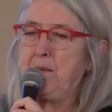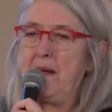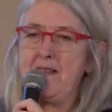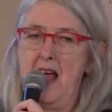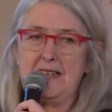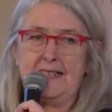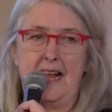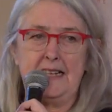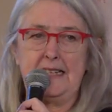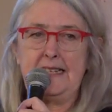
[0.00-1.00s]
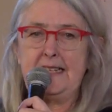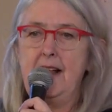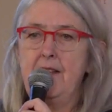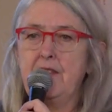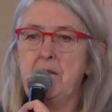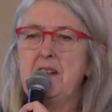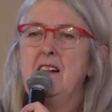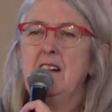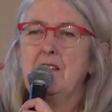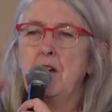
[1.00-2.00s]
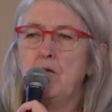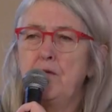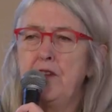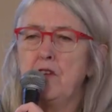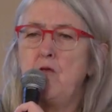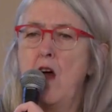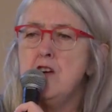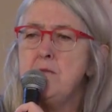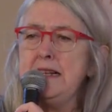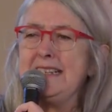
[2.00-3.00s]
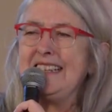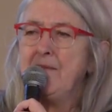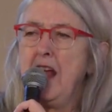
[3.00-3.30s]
been that sense. I mean, that, that Rome is.